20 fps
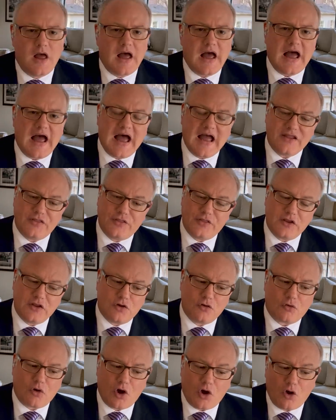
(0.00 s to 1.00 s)
I
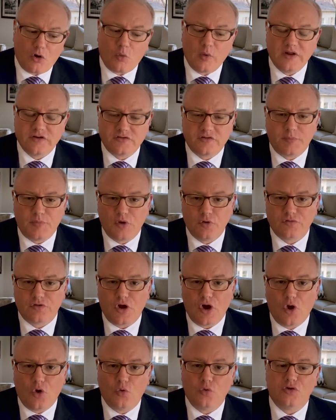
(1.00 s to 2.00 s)
think you're always supposed
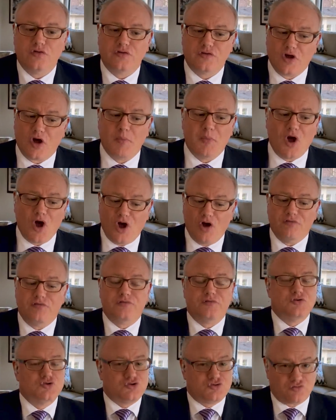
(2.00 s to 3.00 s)
to own some
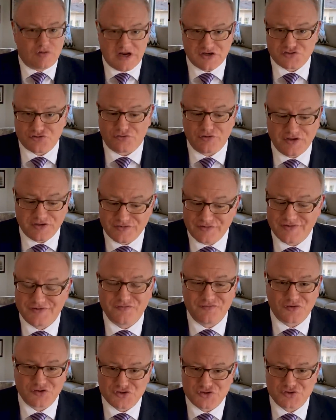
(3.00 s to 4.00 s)
of treasuries,
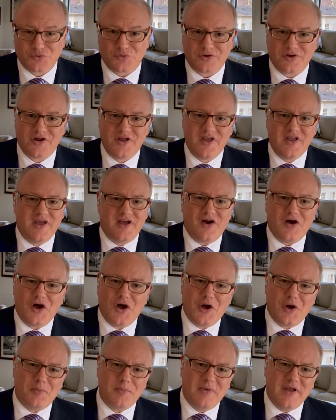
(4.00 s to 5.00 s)
for sure.
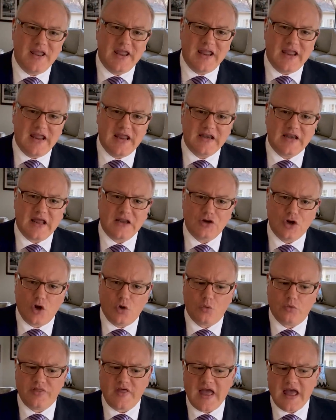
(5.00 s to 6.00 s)
And I
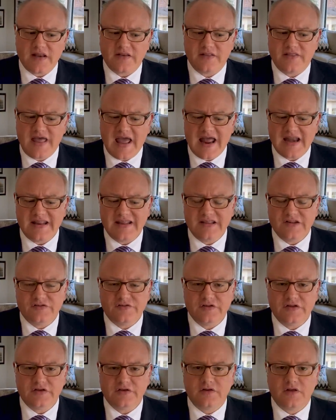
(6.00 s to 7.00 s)
know that that
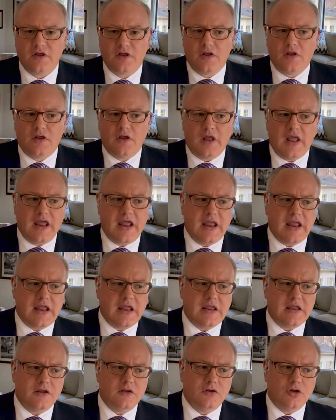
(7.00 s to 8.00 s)
isn't
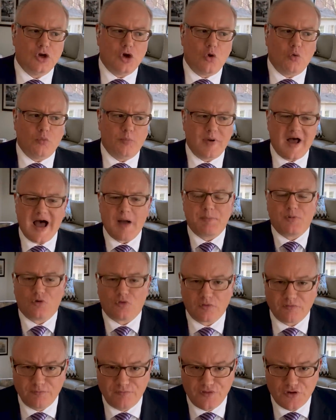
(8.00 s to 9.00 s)
a
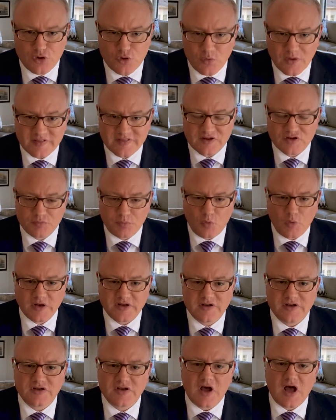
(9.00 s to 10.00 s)
popular view at this
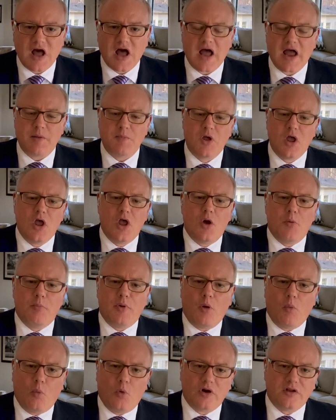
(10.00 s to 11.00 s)
point in time,
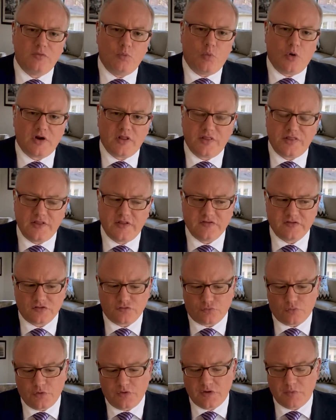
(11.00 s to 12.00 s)
but one of the things
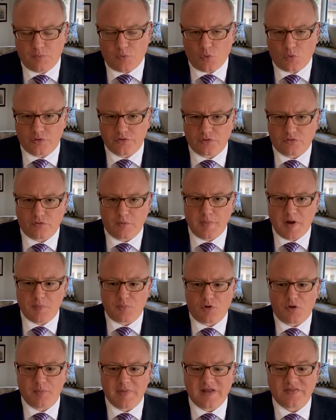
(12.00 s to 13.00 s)
that's really important to
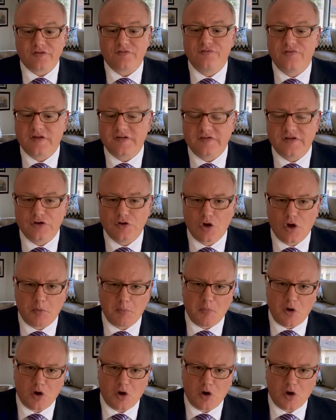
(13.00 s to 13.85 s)
remember about the fixed income